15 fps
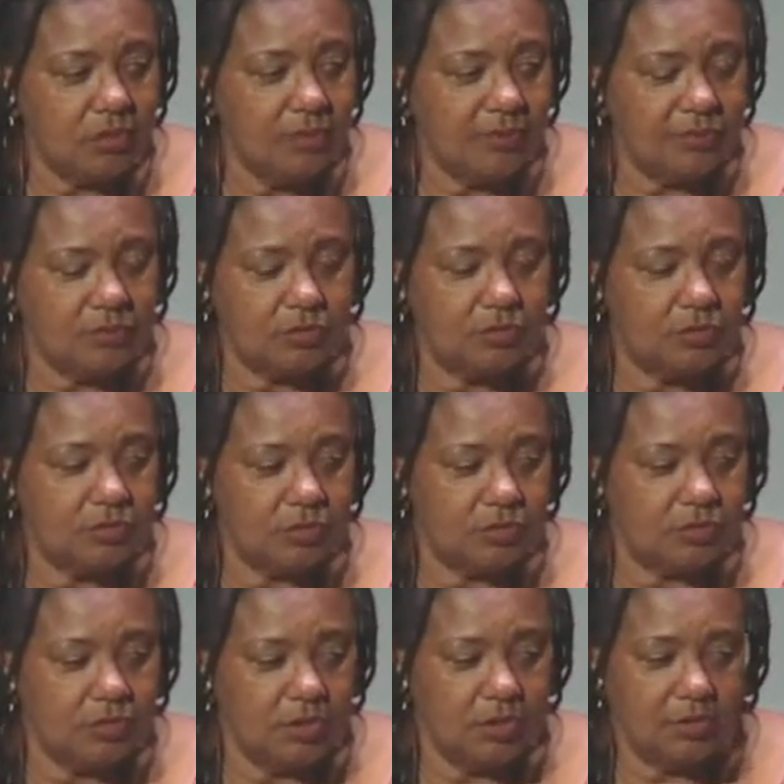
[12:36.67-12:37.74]
All you have to do
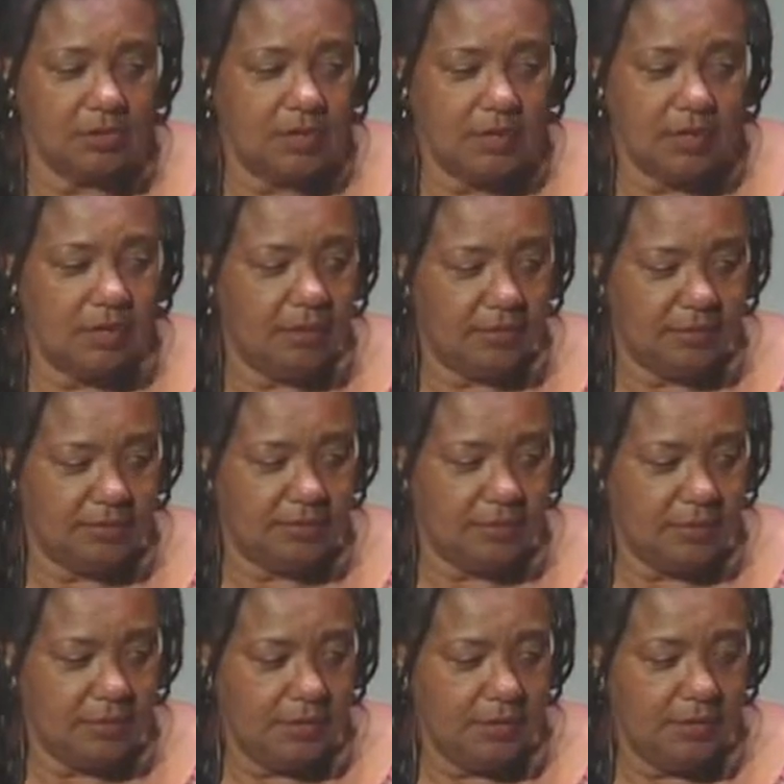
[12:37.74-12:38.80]
is love
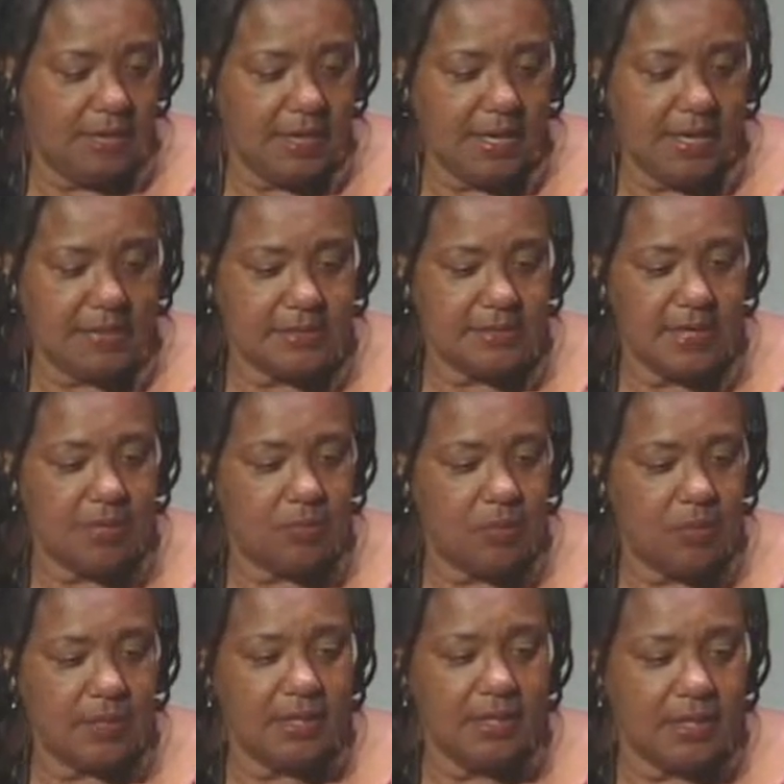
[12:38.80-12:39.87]
and take
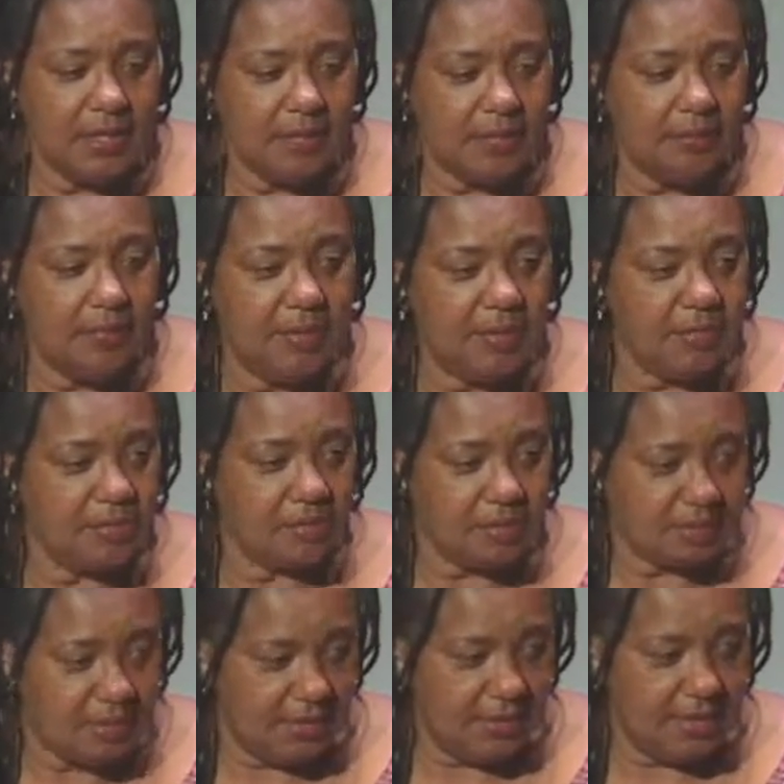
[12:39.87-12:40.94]
one kid and
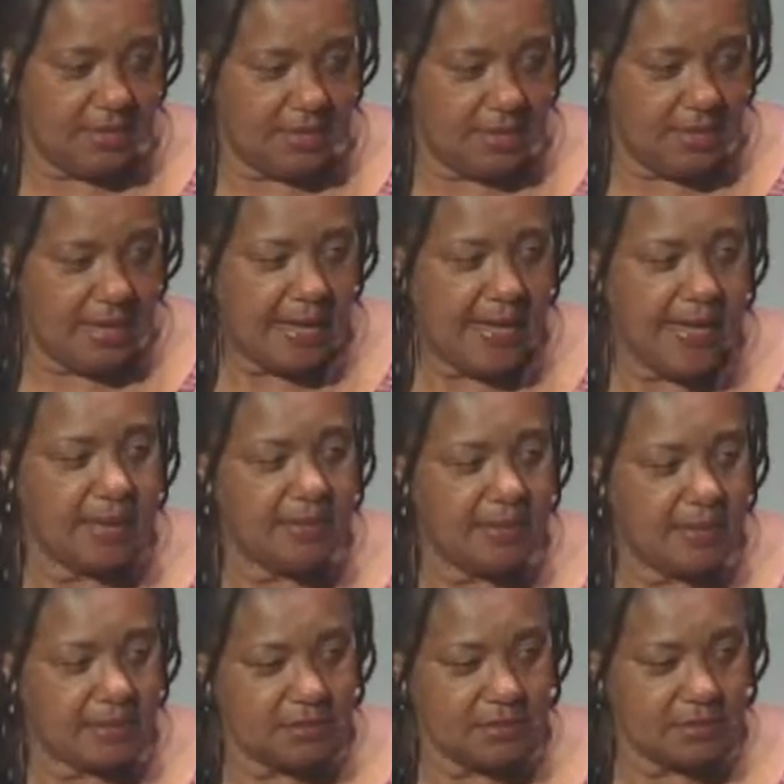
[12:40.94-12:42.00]
mentor a kid out
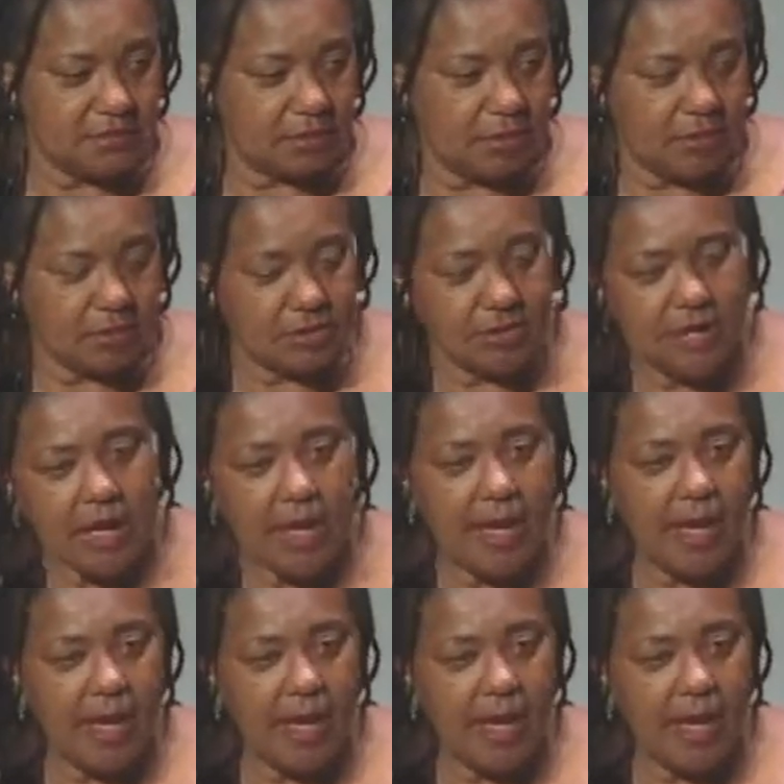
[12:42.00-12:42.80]
of that situation.